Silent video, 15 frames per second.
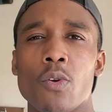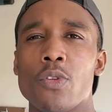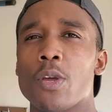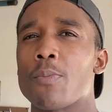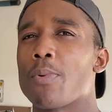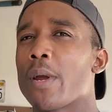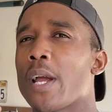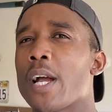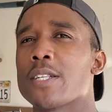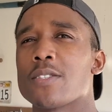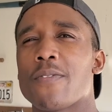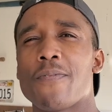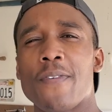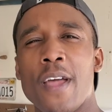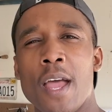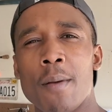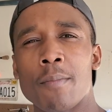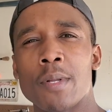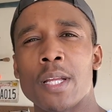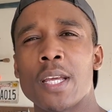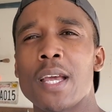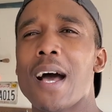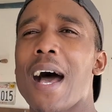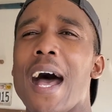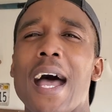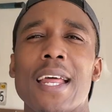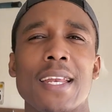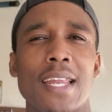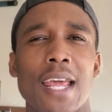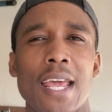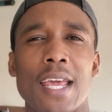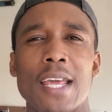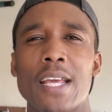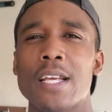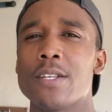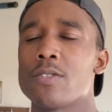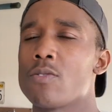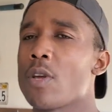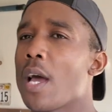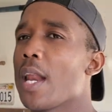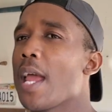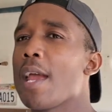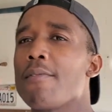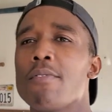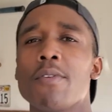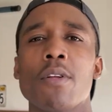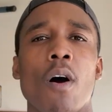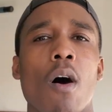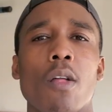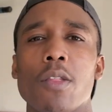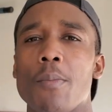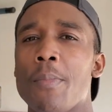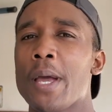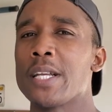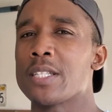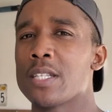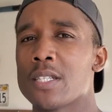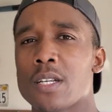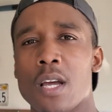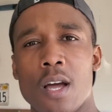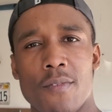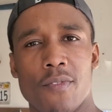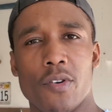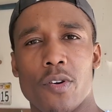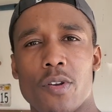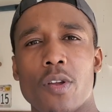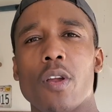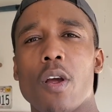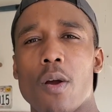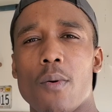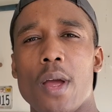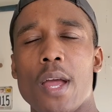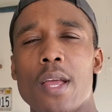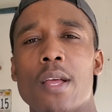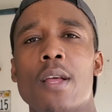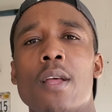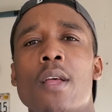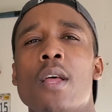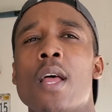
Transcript: You can bring out your family, hot days. You got every all the bases covered, all right?